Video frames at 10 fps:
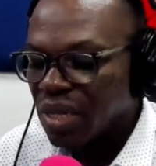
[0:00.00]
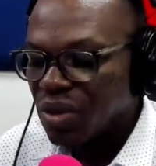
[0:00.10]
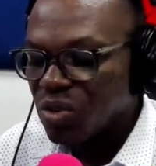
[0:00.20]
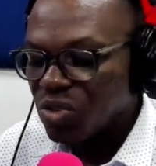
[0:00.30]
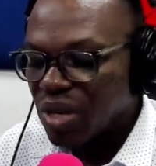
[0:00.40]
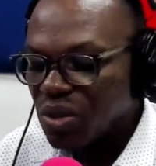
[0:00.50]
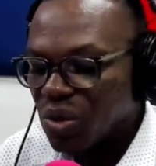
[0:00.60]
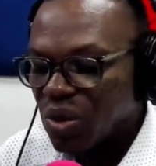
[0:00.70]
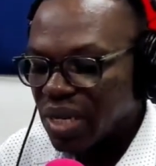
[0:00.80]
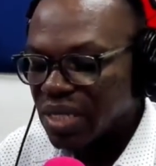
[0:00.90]
You try to
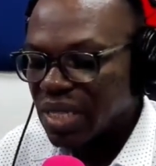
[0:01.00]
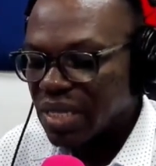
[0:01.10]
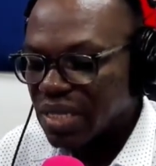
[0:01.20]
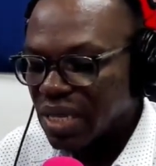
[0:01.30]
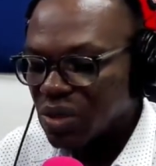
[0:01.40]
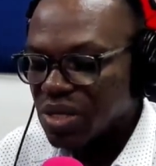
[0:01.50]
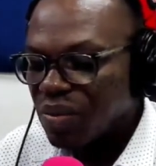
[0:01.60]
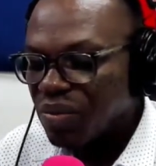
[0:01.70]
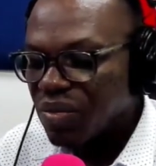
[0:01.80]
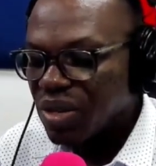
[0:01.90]
connect the text to
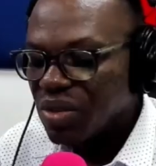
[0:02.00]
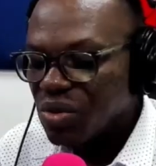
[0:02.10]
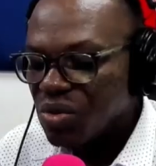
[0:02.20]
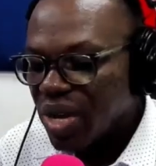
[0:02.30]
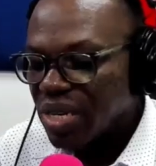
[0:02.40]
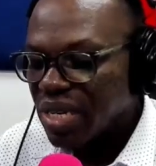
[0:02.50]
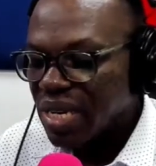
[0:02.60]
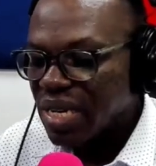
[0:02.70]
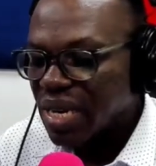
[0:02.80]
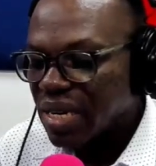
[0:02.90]
something you read
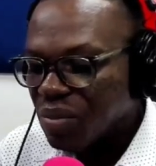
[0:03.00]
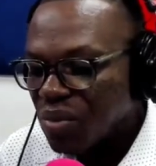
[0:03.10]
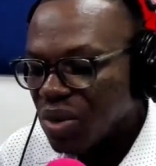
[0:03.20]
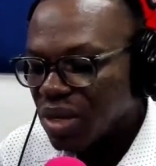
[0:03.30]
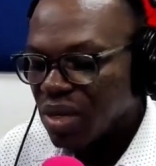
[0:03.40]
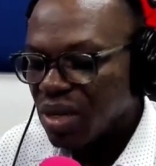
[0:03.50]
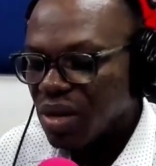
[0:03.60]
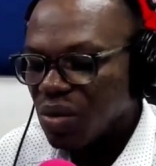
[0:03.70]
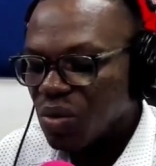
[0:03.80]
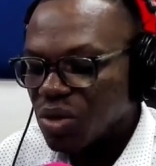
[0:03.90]
in another book,
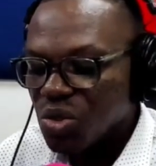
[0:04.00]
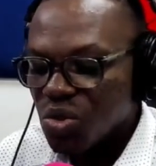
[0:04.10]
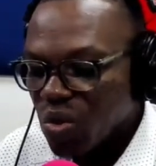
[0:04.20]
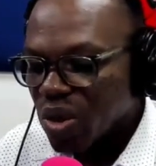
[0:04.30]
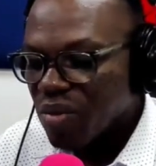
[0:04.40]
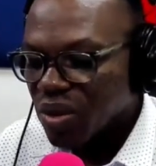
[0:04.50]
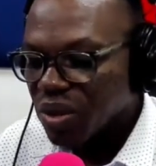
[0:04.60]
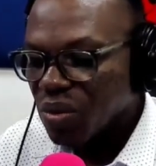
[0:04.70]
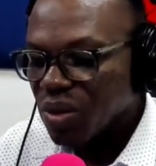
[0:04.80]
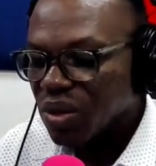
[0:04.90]
what you know
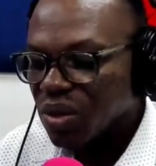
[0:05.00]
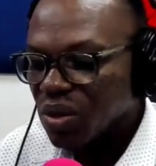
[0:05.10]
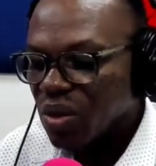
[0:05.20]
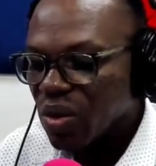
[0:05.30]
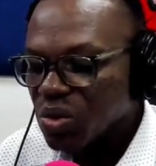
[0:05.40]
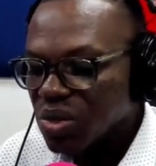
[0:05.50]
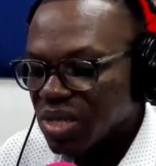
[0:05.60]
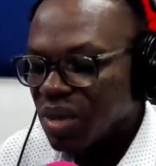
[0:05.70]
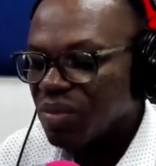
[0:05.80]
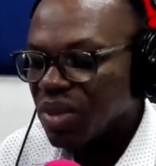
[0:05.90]
about the world, or to
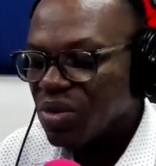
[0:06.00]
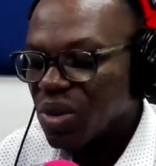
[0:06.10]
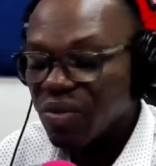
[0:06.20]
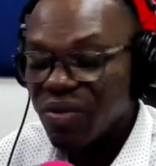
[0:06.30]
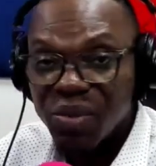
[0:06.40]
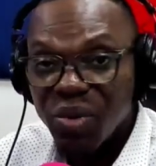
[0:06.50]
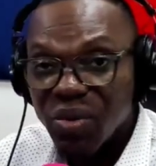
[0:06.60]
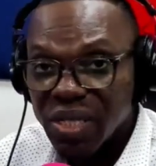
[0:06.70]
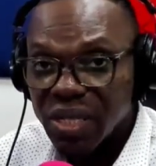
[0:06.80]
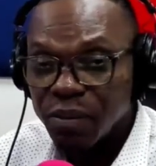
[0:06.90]
something you have
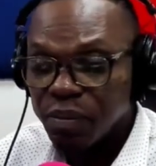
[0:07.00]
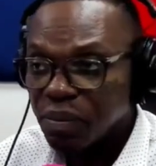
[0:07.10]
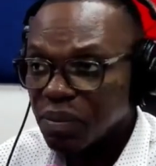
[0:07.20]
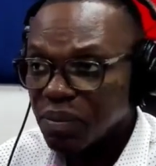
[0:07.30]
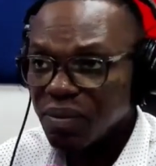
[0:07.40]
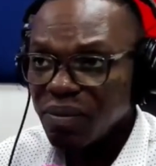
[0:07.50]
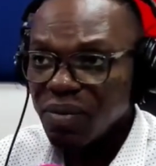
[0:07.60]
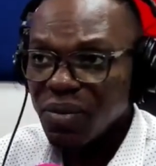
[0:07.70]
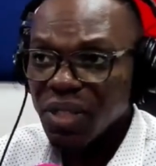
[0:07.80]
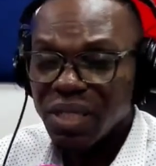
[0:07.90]
experienced.
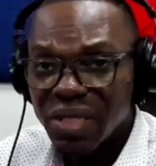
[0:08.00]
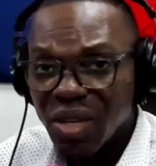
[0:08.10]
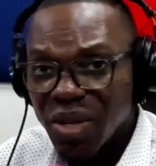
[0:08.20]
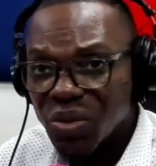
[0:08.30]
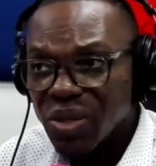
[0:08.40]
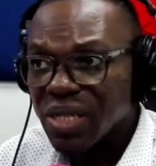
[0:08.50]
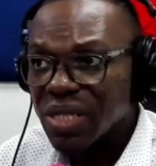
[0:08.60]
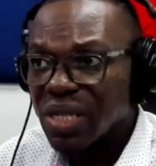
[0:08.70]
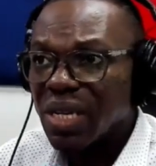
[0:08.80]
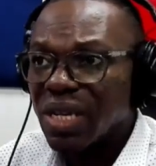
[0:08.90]
And I tell my
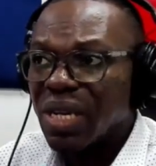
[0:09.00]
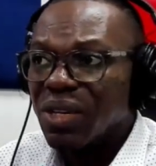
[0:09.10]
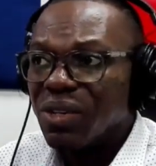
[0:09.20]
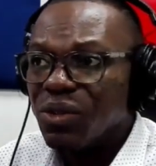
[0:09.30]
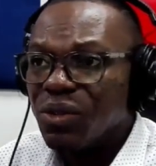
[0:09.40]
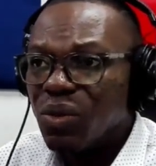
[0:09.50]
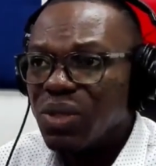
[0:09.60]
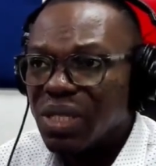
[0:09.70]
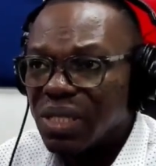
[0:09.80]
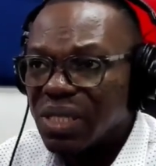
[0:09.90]
students,
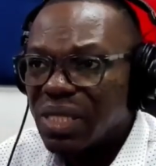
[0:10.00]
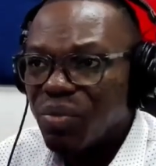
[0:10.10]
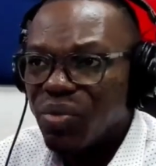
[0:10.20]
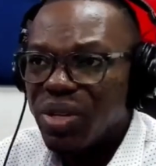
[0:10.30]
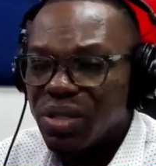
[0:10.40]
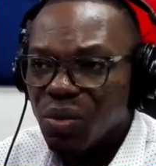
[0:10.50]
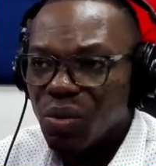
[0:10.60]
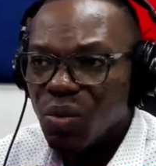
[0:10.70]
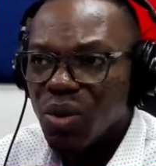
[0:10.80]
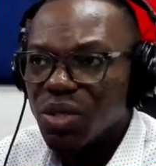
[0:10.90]
don't separate
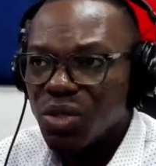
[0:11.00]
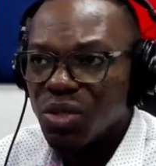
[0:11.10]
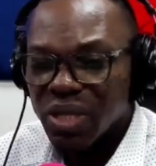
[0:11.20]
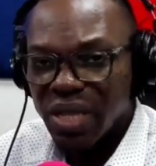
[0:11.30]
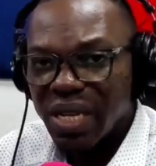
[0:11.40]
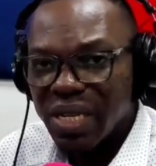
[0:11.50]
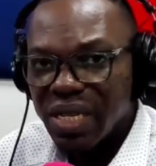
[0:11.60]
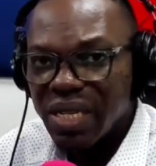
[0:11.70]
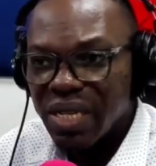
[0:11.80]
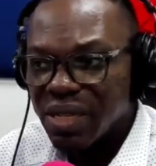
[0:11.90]
what you study
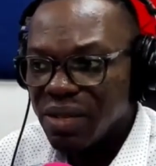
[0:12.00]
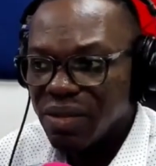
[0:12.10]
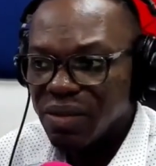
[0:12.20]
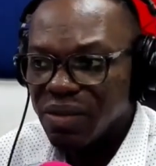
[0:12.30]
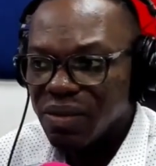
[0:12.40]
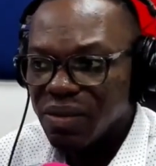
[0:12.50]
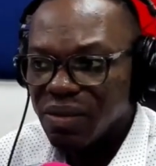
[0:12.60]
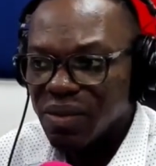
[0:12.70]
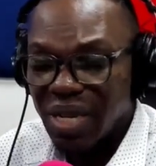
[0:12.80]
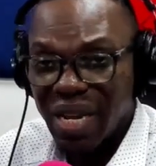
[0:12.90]
in
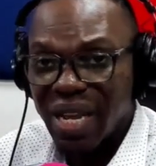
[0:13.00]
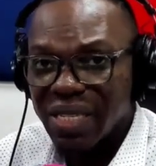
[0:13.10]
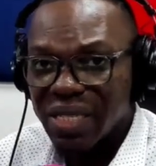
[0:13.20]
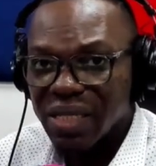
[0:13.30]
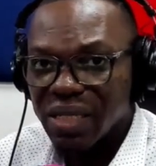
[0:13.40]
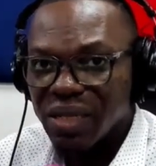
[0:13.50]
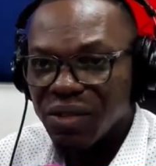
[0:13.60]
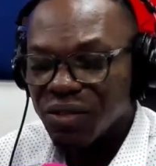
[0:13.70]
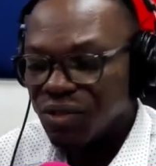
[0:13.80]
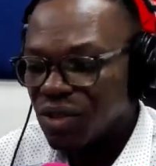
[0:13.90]
class
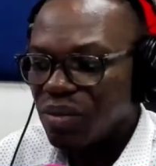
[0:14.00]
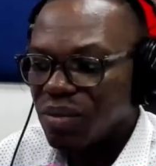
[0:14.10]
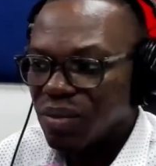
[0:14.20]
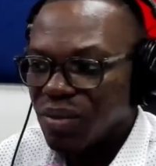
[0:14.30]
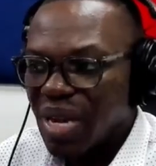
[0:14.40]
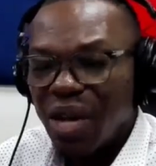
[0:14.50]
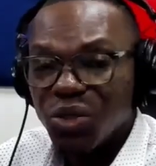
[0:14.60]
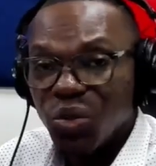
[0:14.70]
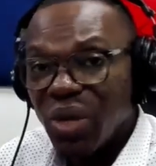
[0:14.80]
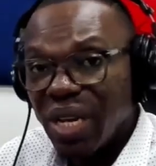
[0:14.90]
from how
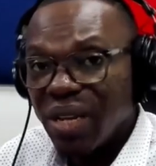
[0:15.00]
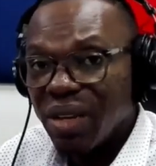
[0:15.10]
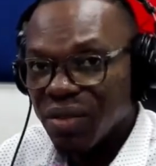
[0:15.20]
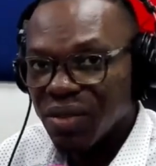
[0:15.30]
you live.